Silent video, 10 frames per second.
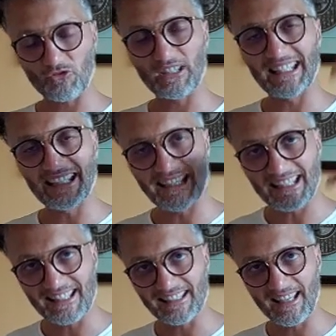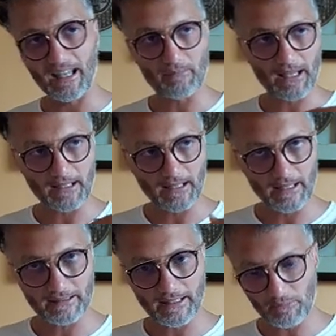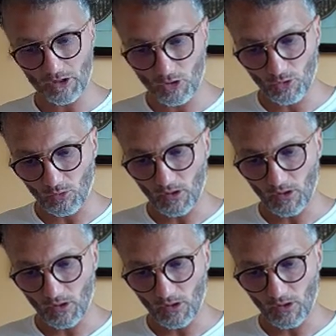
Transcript: Release them and let them go.